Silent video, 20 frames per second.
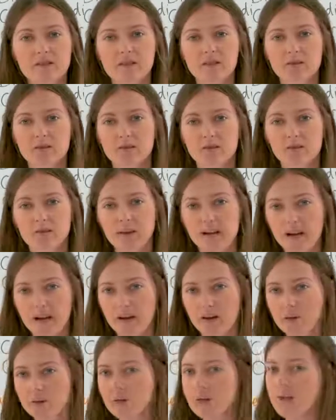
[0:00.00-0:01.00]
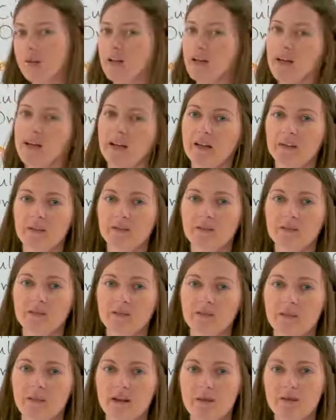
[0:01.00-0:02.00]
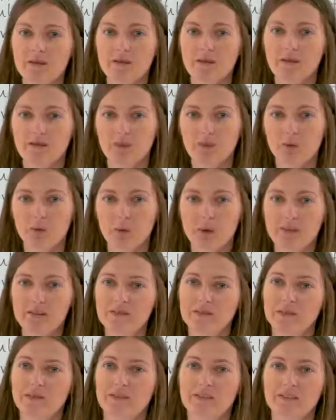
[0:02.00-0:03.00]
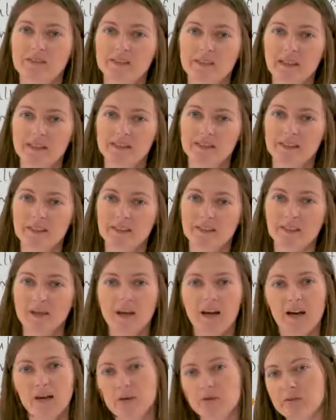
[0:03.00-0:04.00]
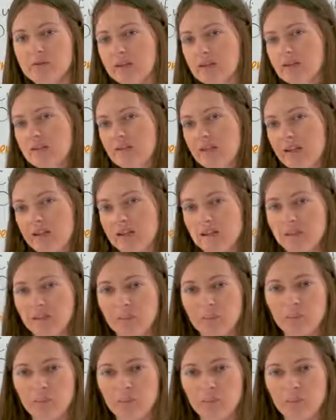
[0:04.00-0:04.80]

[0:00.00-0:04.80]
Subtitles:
do now is go and do the quiz on this lesson, and I'll see you soon.